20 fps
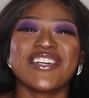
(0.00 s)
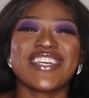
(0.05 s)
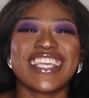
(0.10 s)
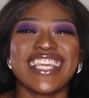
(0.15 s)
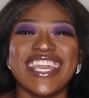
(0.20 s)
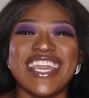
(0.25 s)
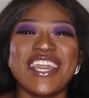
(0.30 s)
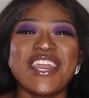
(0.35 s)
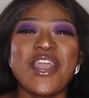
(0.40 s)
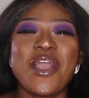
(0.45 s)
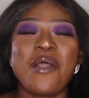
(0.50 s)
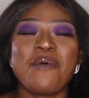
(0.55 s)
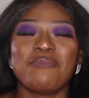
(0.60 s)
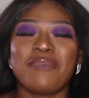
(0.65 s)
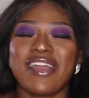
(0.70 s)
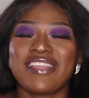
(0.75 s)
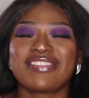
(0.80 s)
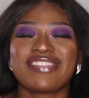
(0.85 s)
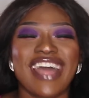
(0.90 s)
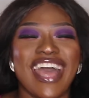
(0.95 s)
Okay,
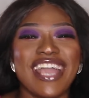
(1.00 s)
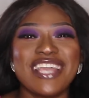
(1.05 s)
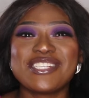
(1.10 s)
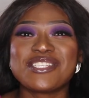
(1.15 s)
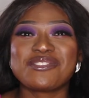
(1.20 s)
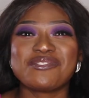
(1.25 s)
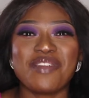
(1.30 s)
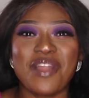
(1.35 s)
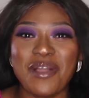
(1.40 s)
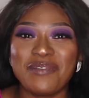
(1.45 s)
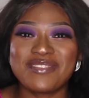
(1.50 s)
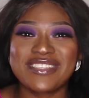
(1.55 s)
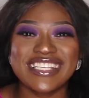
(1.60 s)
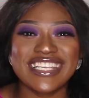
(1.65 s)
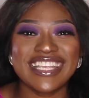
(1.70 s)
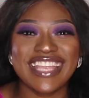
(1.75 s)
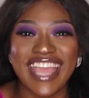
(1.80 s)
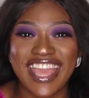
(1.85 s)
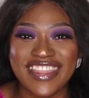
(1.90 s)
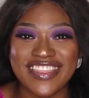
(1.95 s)
my thighs rub
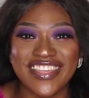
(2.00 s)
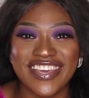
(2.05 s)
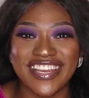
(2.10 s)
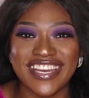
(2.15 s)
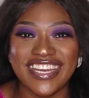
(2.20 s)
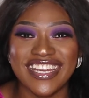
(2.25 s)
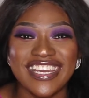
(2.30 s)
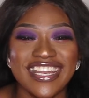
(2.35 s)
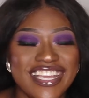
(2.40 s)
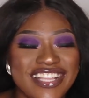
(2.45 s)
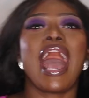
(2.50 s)
together.